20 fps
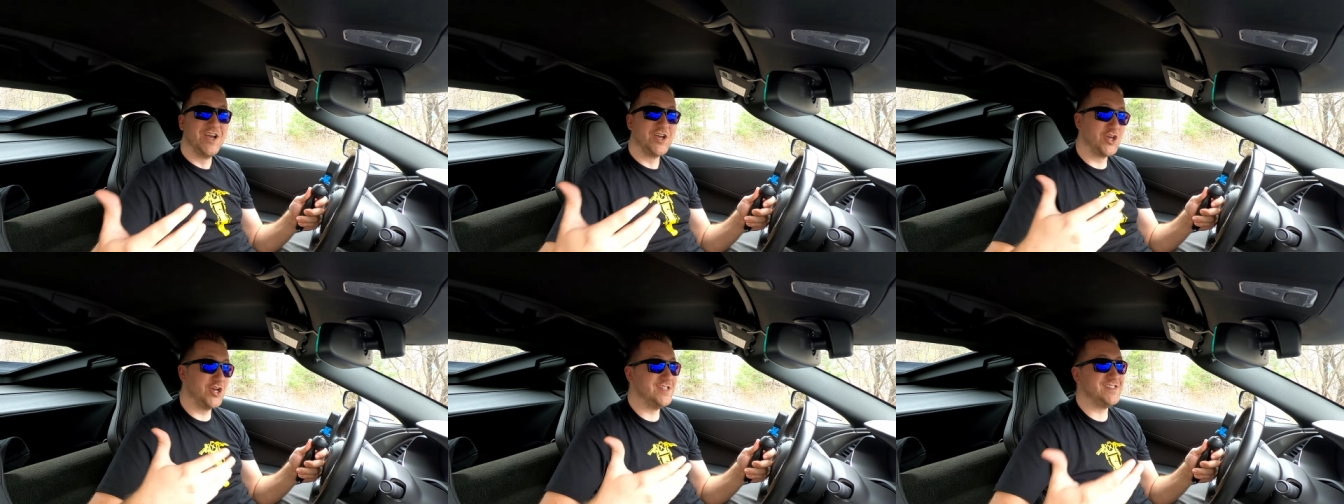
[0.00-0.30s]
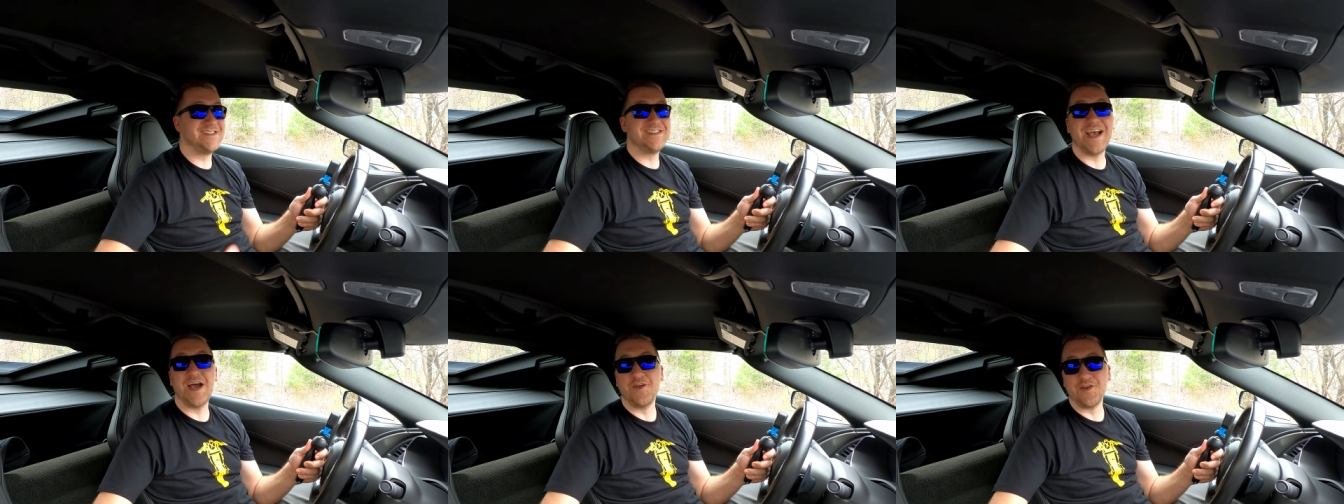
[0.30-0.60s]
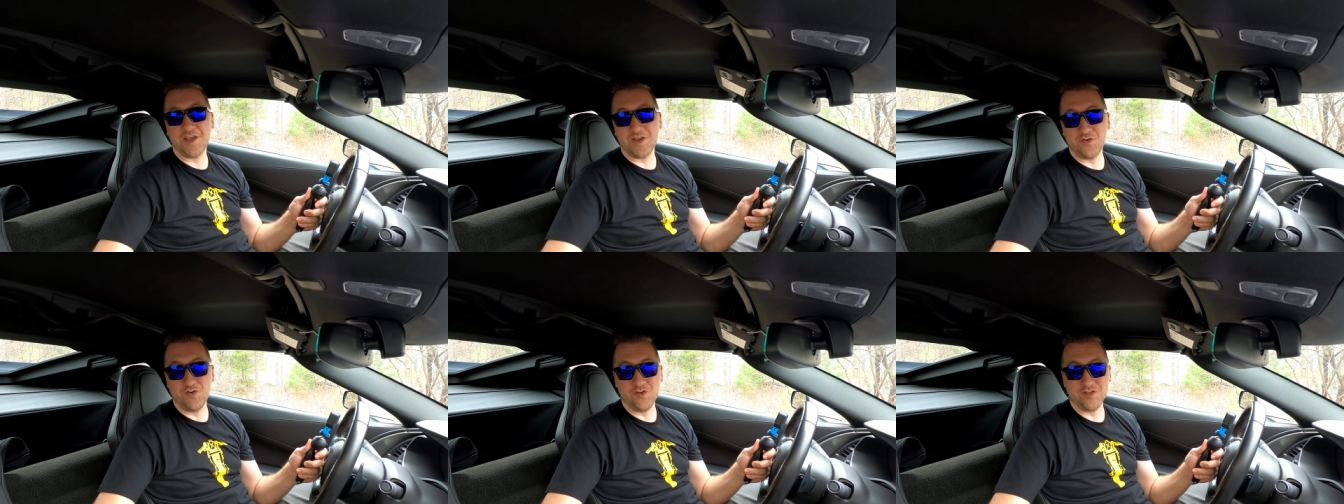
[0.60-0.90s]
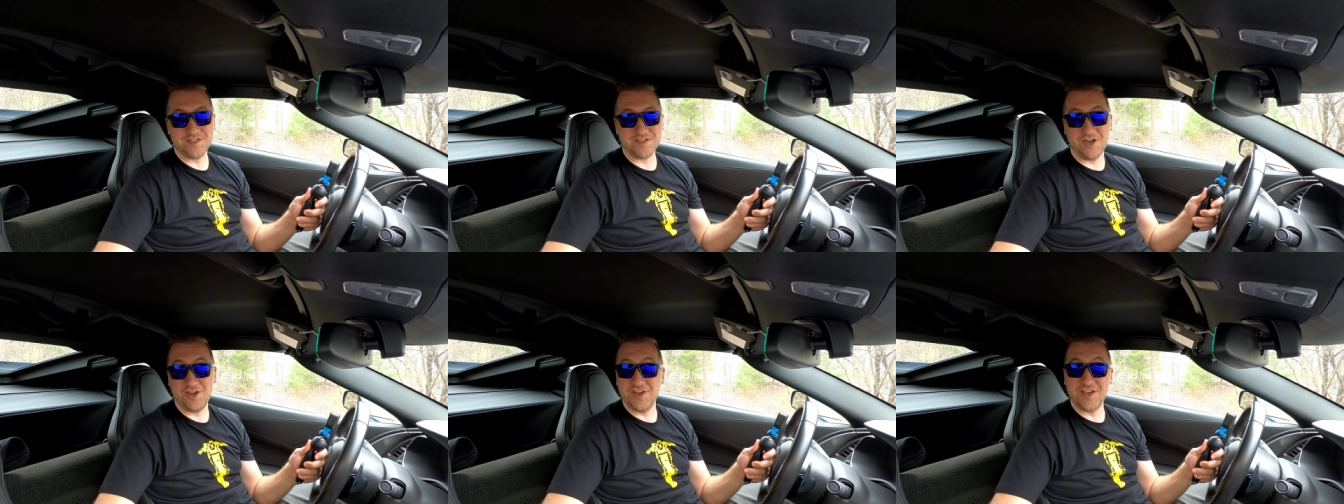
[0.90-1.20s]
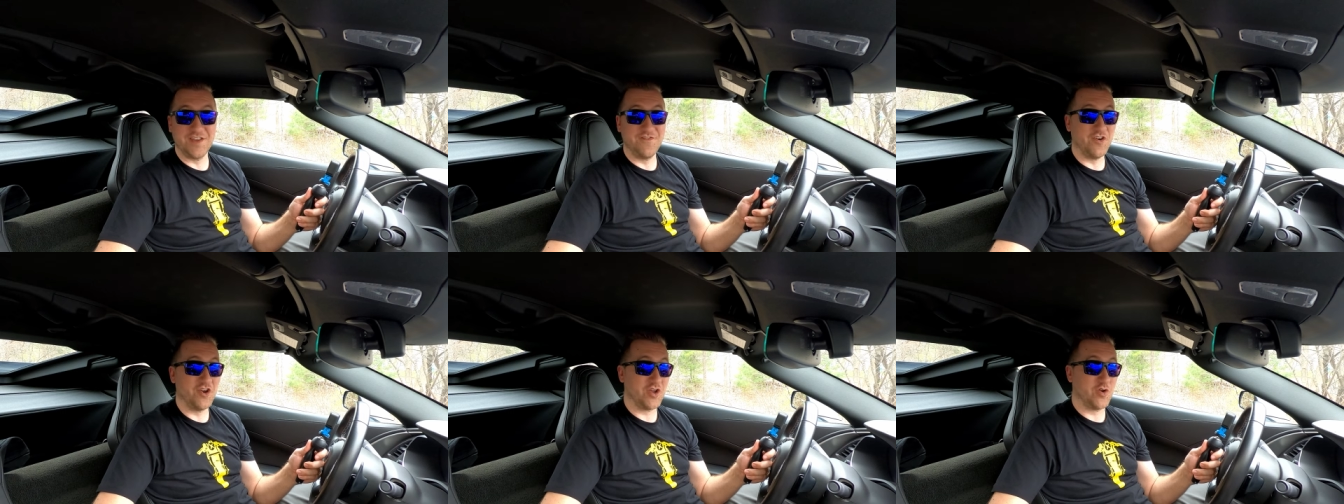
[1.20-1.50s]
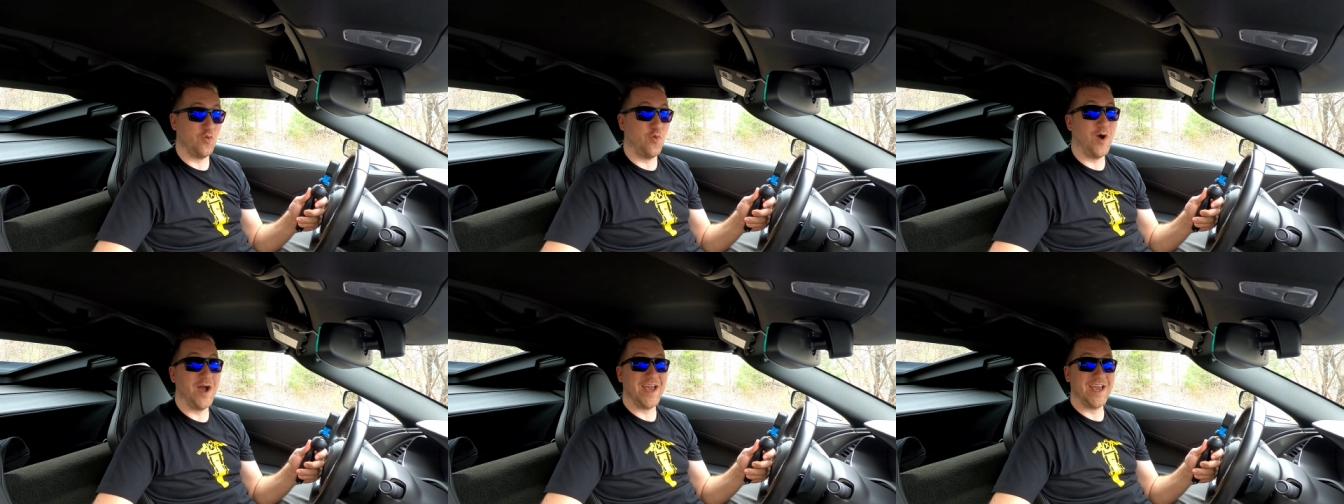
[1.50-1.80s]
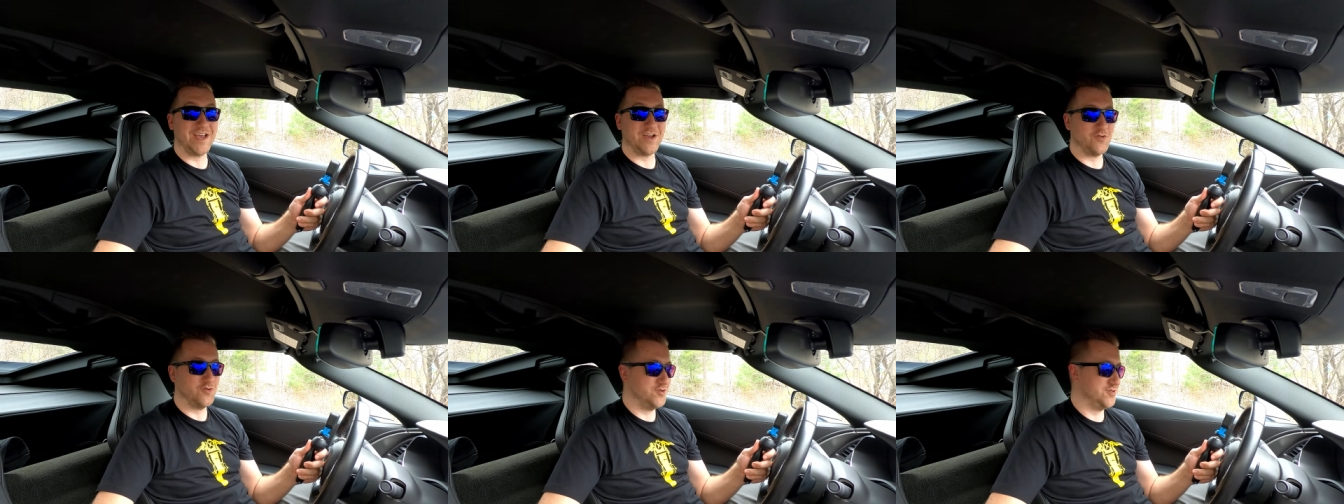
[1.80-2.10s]
good sounding cold start you get a very
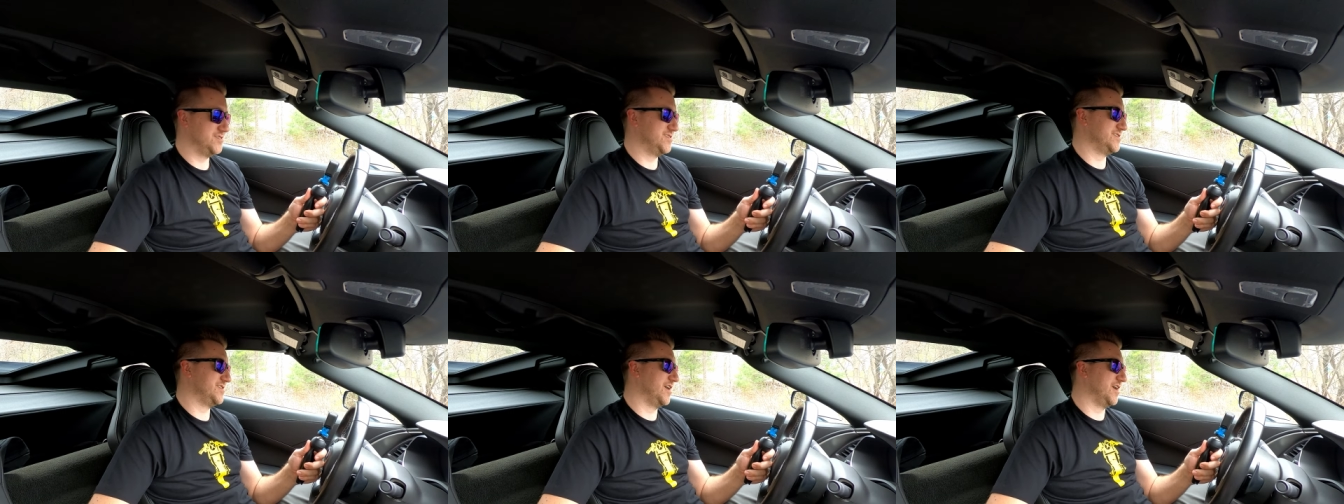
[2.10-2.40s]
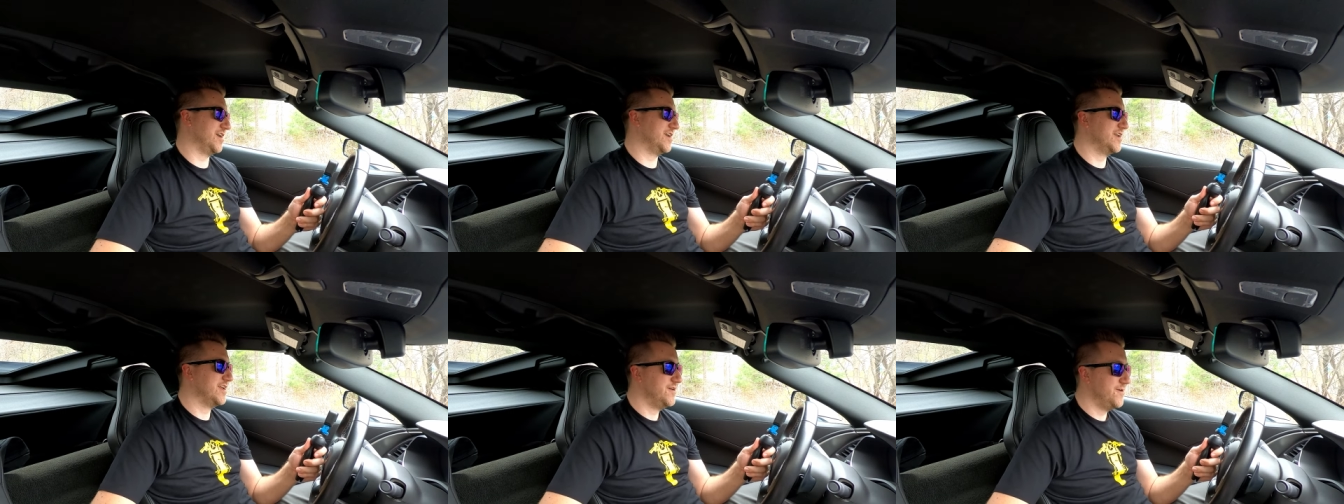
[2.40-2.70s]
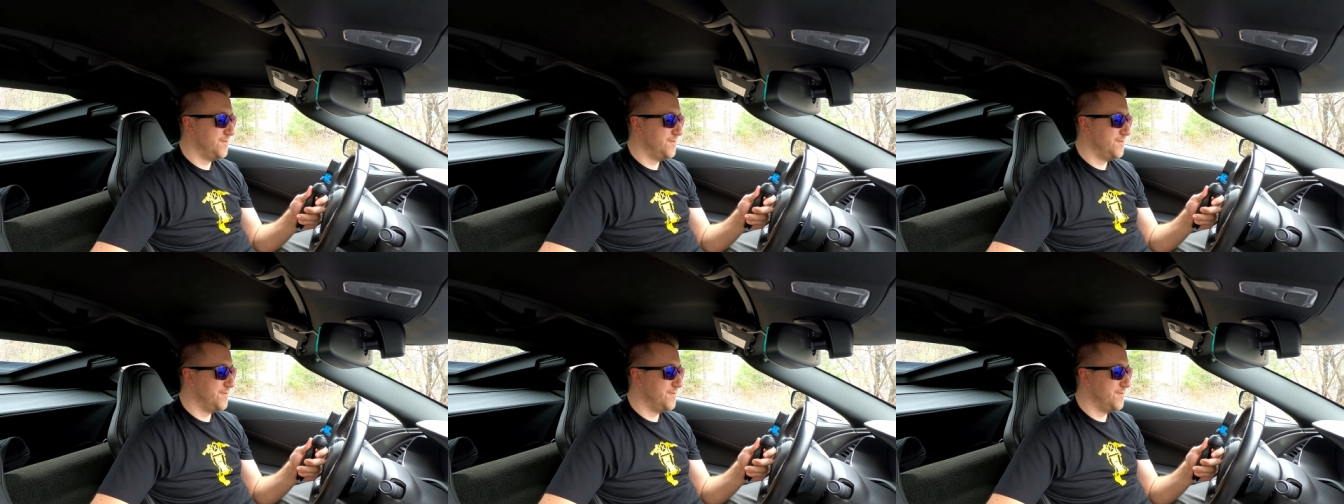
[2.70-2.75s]
quiet cold start